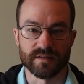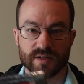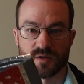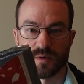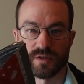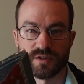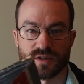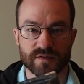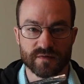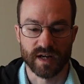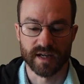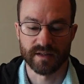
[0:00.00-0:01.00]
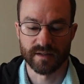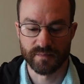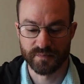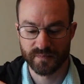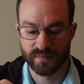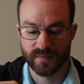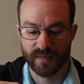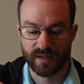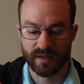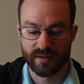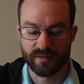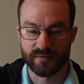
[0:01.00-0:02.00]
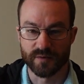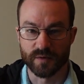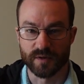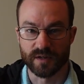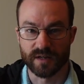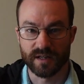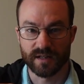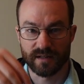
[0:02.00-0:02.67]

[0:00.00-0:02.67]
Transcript: And this works just fine for